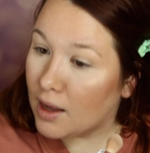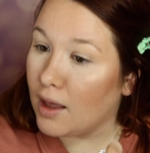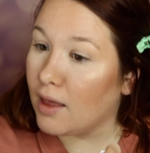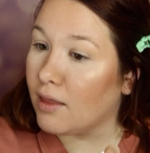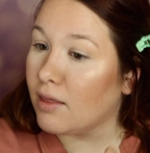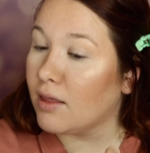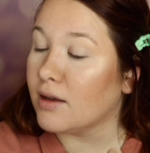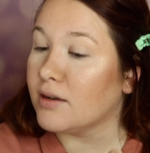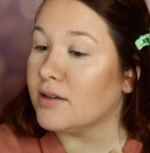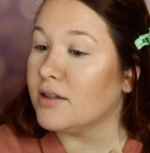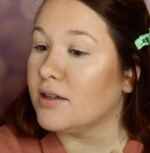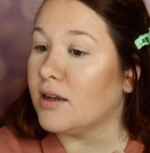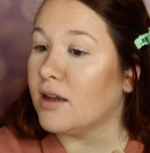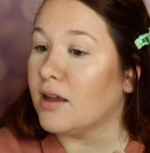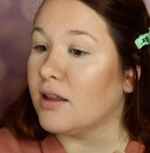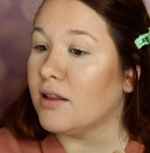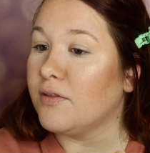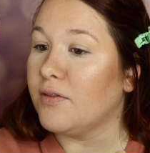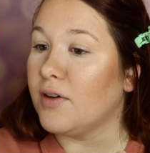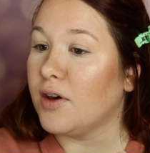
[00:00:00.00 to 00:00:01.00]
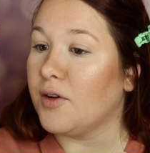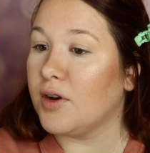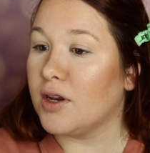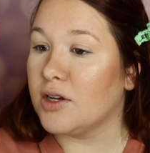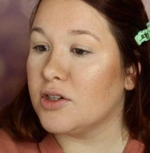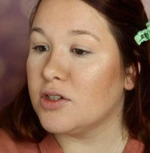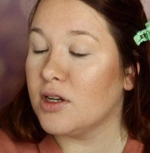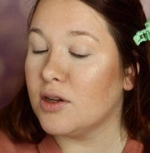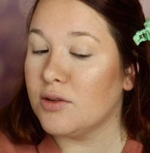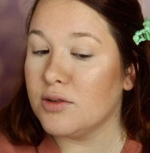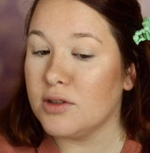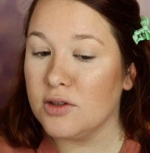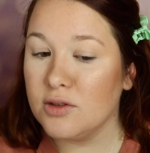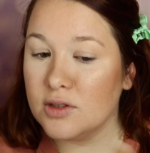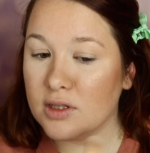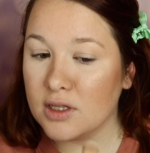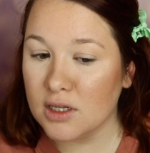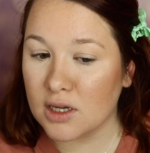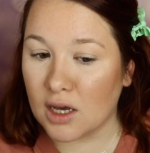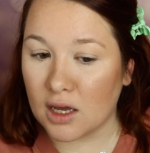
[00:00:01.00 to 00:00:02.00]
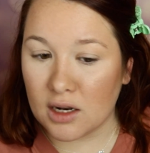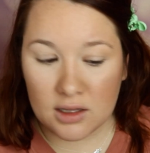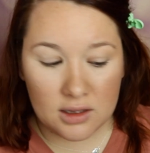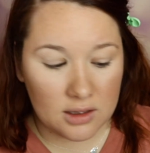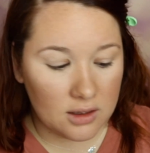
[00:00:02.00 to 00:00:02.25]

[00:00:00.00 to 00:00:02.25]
And like today, the foundation I was using got a